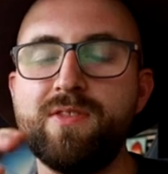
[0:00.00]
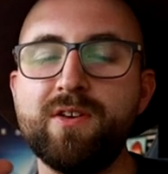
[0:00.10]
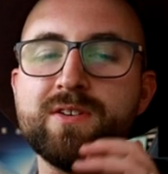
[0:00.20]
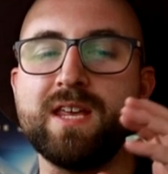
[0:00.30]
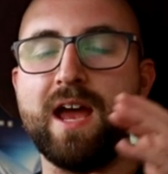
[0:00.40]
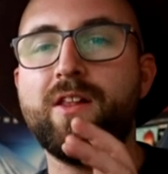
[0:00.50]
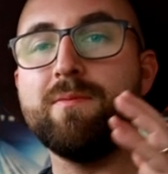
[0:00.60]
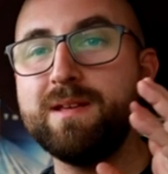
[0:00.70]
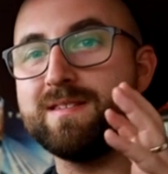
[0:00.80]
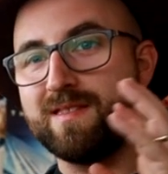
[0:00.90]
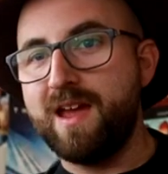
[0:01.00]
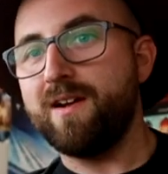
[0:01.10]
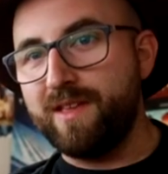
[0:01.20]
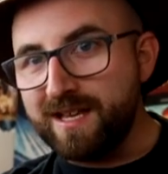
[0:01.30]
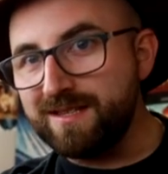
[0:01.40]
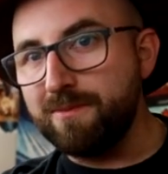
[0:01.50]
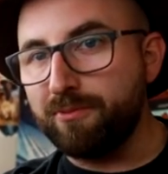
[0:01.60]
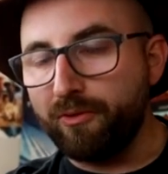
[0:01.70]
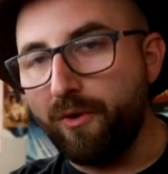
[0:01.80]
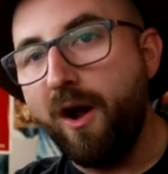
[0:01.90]
There's elements there. That's the
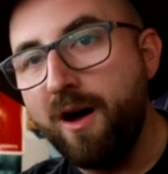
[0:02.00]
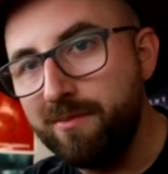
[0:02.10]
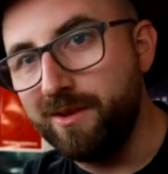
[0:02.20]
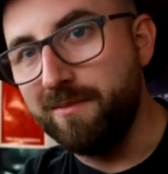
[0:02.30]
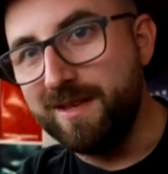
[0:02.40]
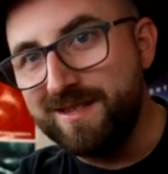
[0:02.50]
problem,